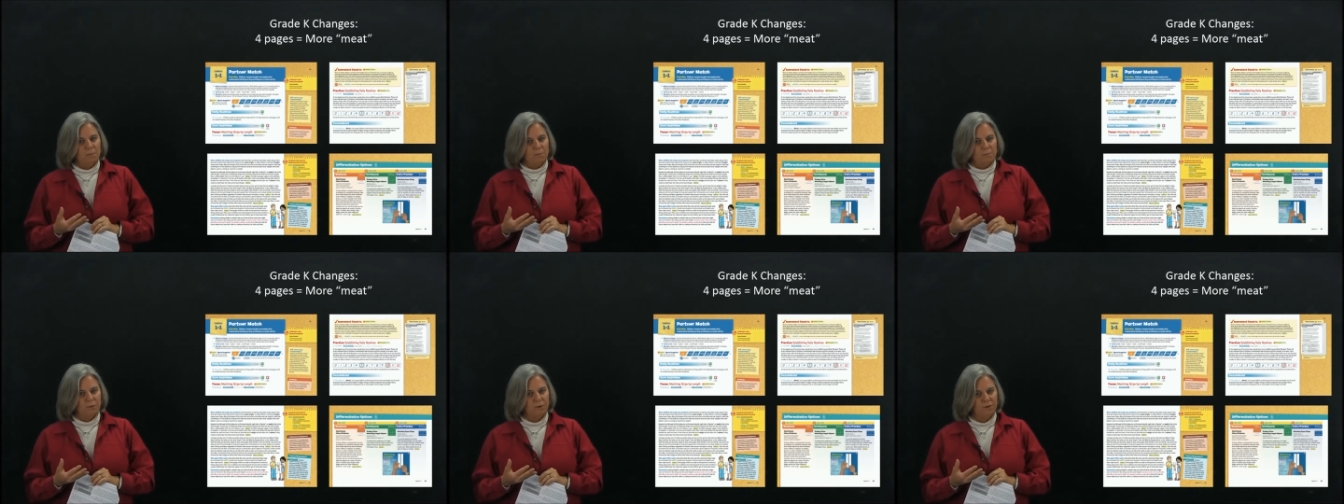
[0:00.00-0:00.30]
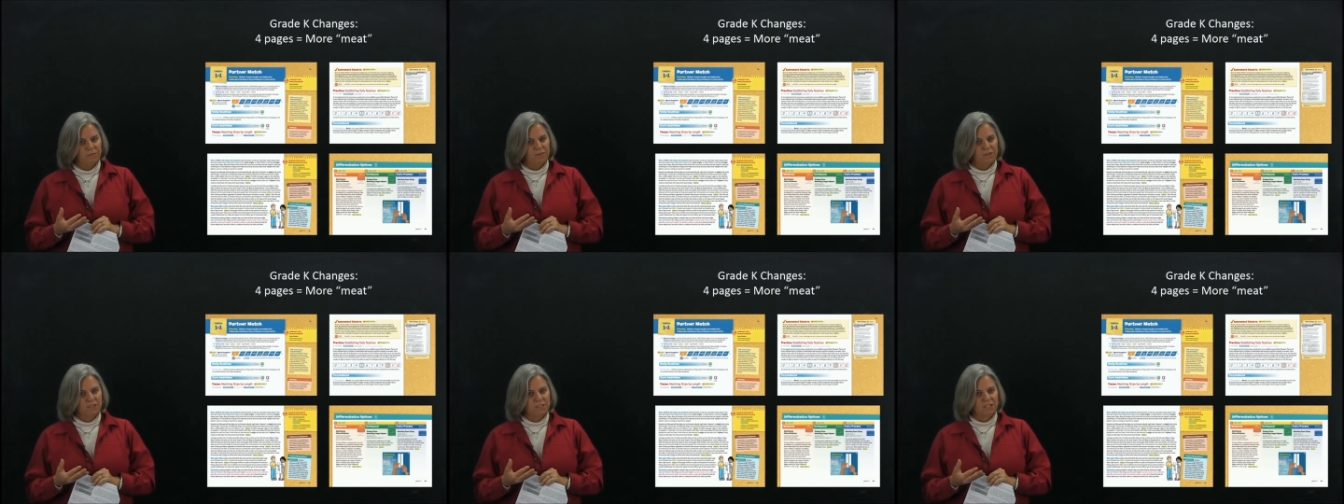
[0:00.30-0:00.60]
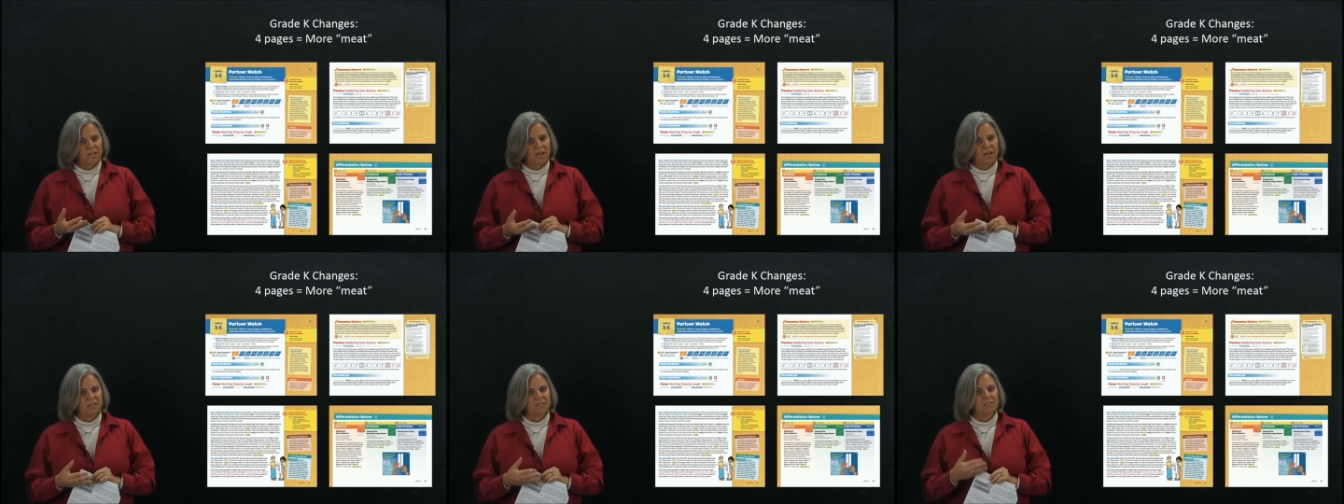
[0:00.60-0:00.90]
previous
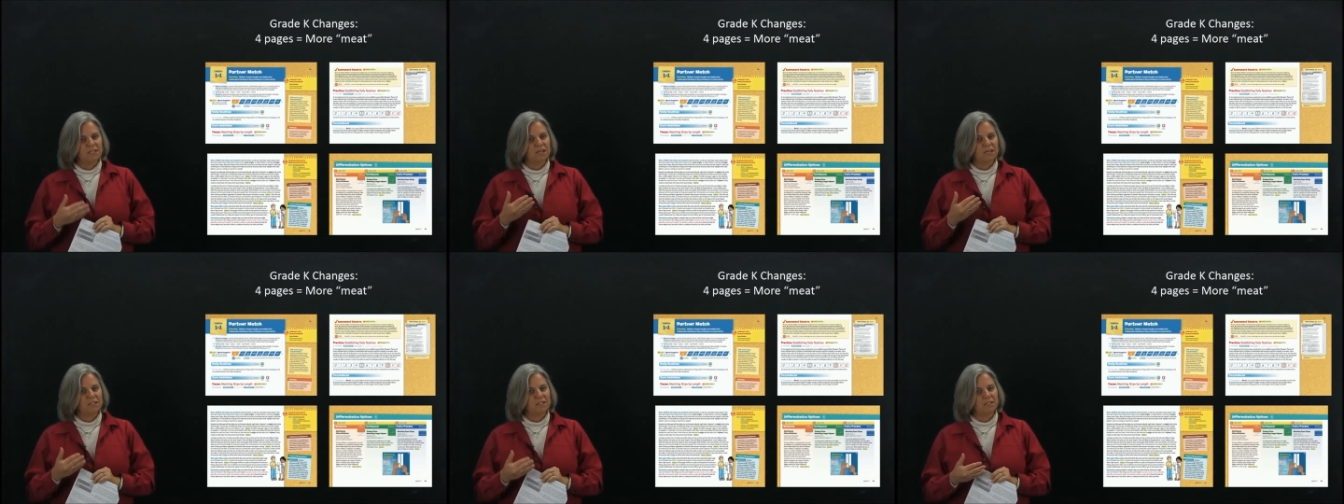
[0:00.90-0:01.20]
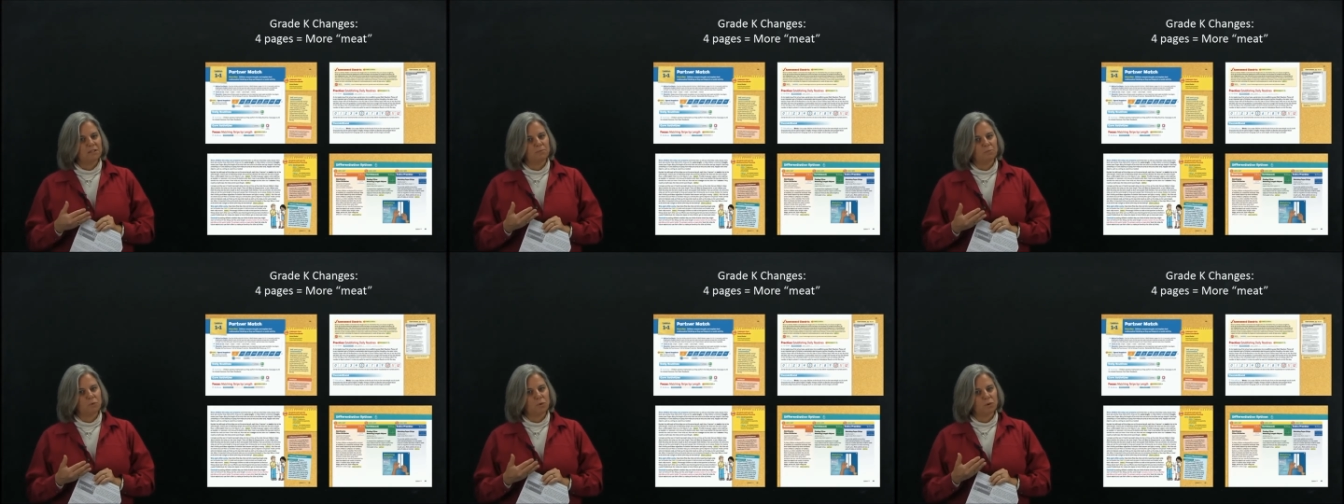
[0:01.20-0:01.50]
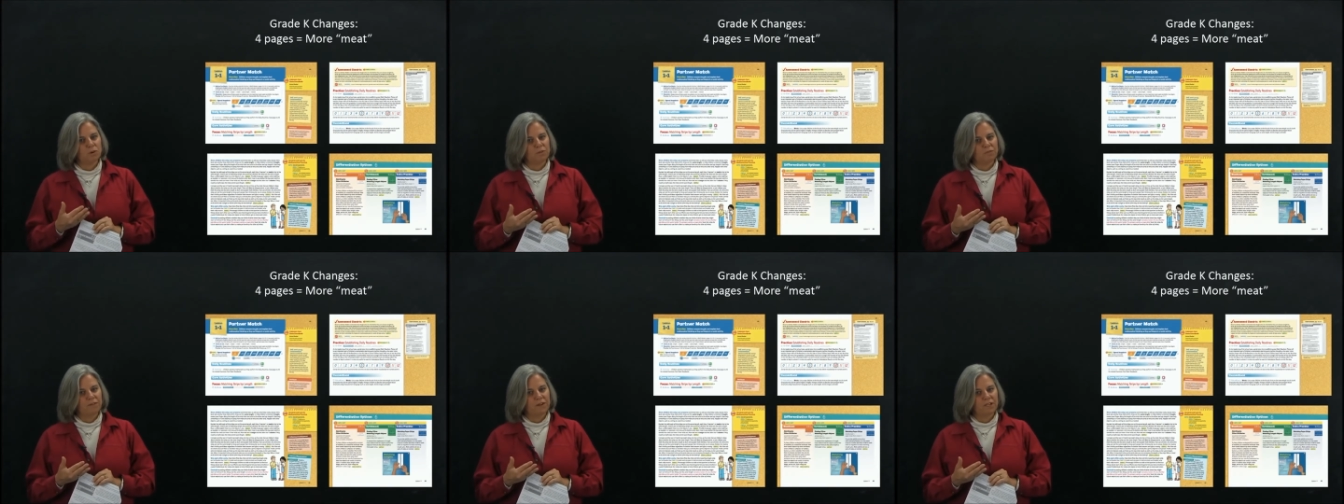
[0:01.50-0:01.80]
content in
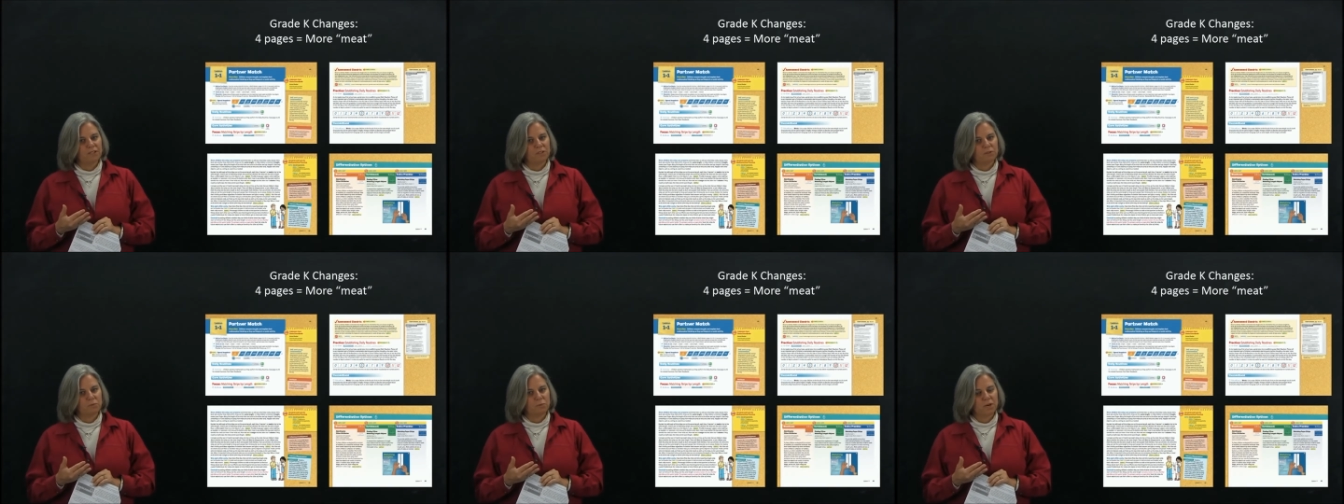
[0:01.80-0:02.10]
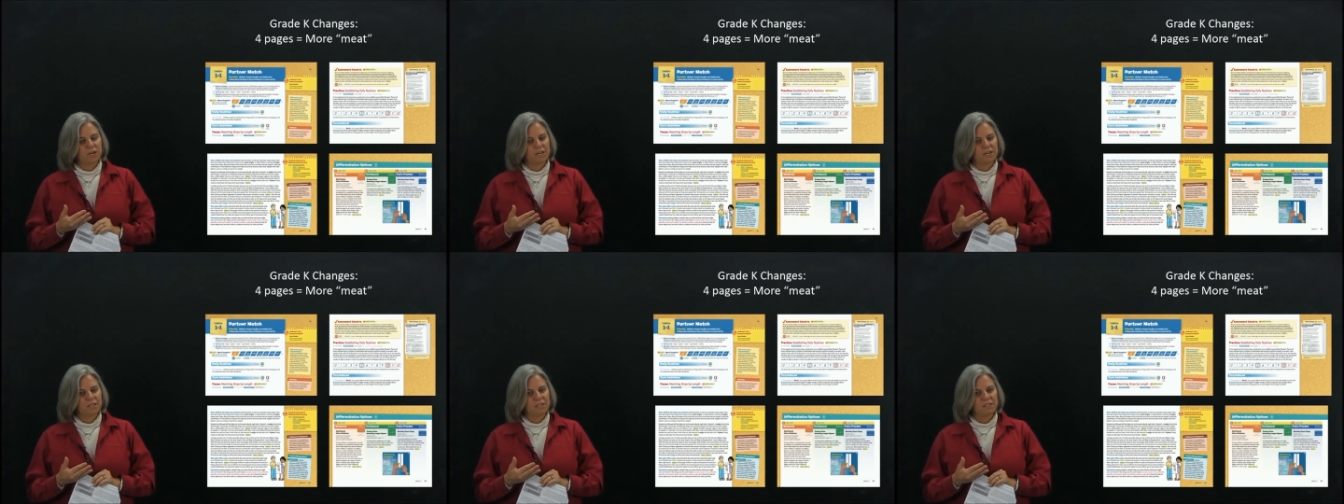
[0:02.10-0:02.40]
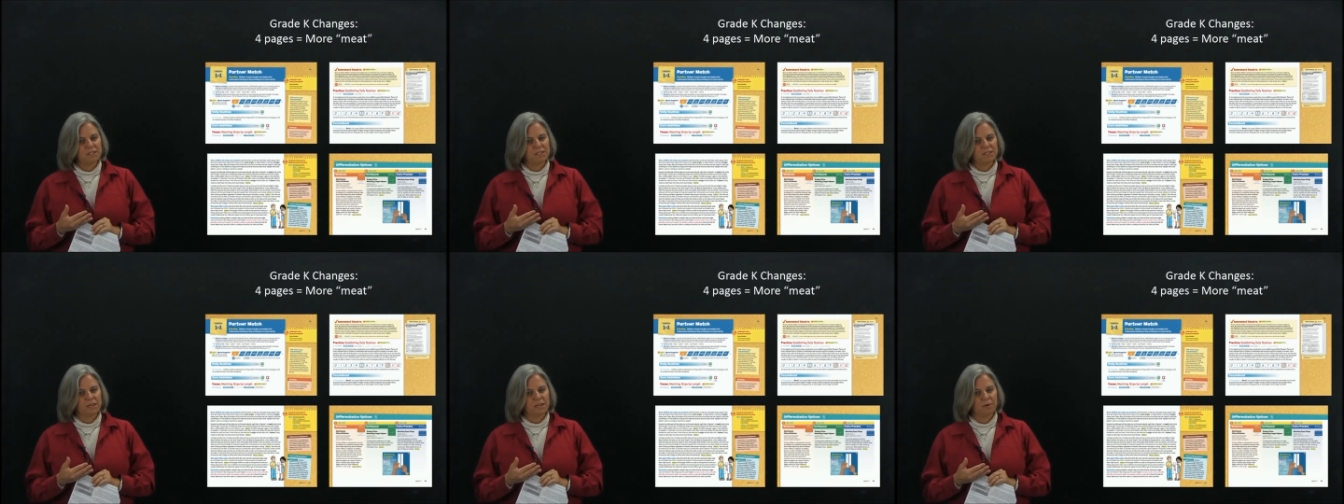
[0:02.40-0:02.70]
more advanced ways.